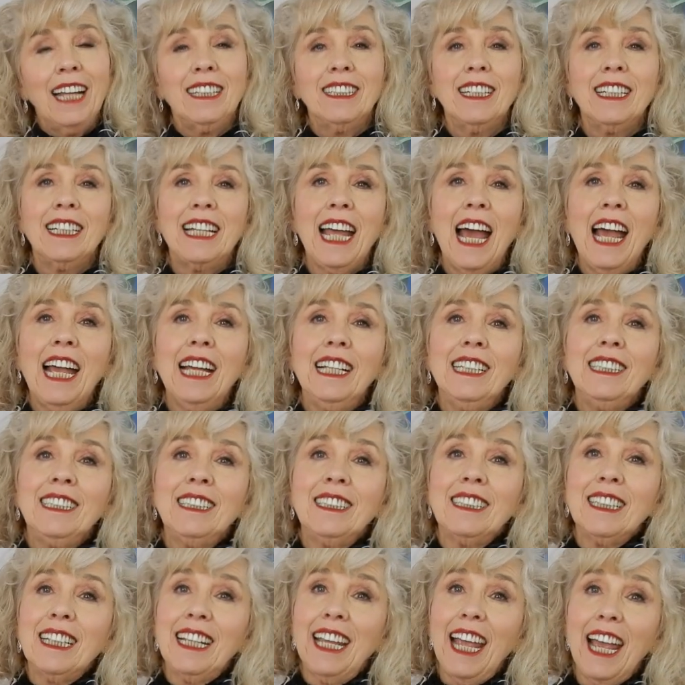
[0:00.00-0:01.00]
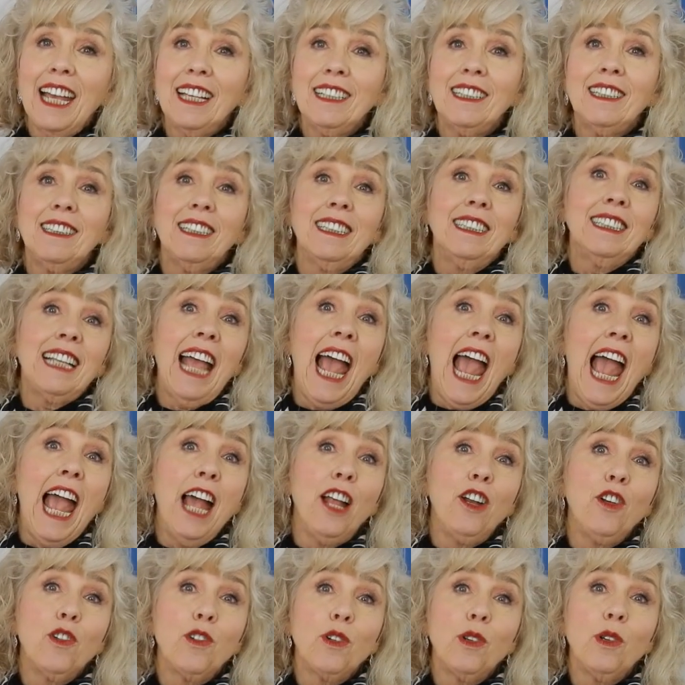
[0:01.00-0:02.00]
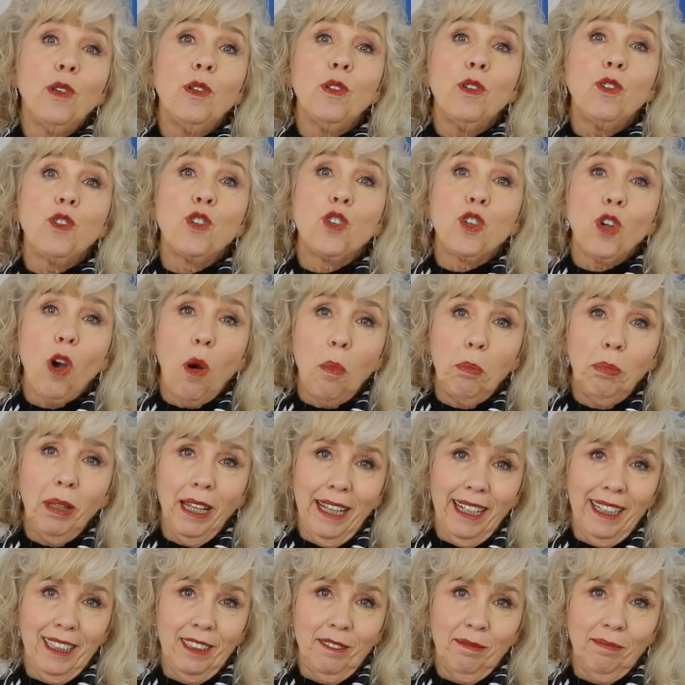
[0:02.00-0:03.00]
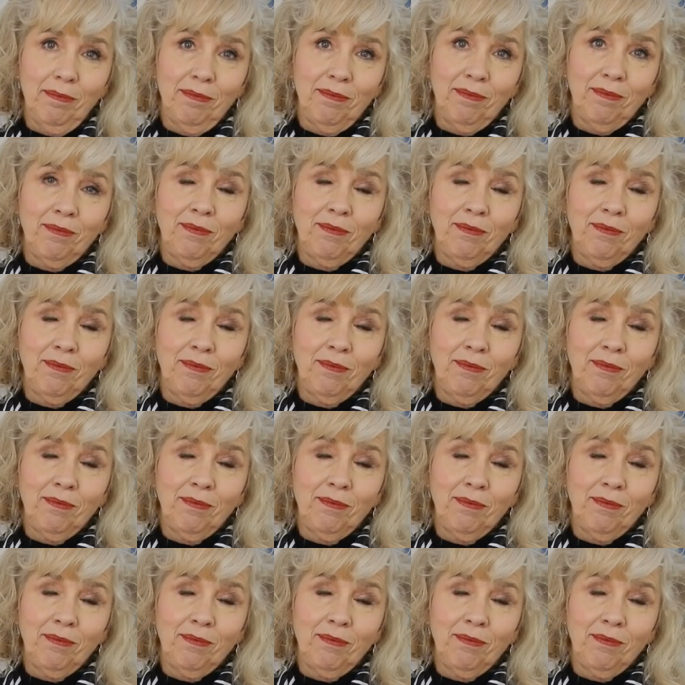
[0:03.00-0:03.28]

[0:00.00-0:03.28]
And today's guest is Andrew Jobling.